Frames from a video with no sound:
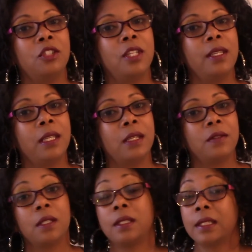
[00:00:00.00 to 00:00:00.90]
she
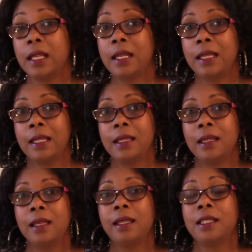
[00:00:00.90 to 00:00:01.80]
gives Sonny
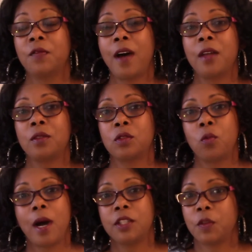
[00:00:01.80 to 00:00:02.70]
his father's
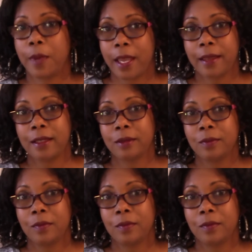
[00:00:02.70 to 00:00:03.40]
watch back